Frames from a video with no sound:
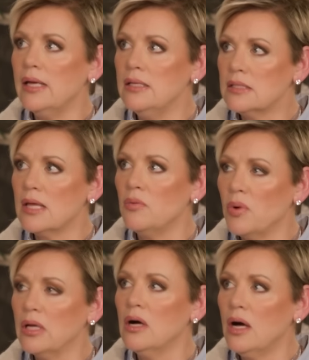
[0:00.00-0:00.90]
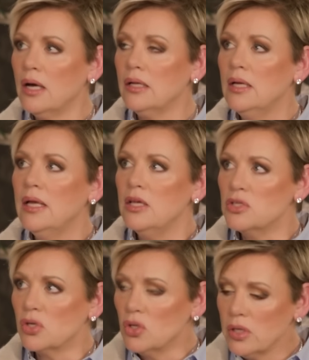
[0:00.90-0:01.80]
He said, when God
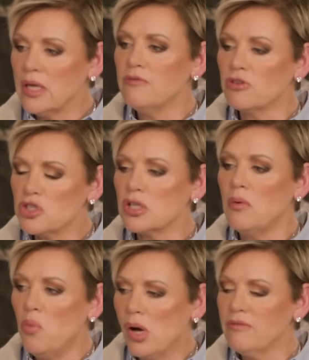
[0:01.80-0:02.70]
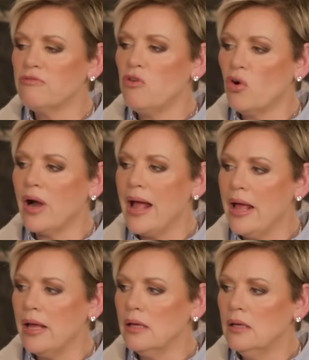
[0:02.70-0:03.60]
is looking for someone for
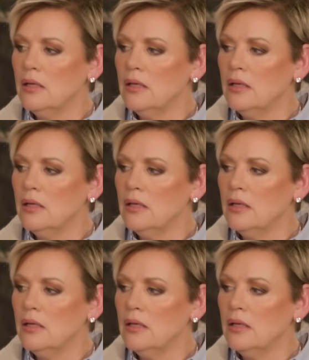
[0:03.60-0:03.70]
a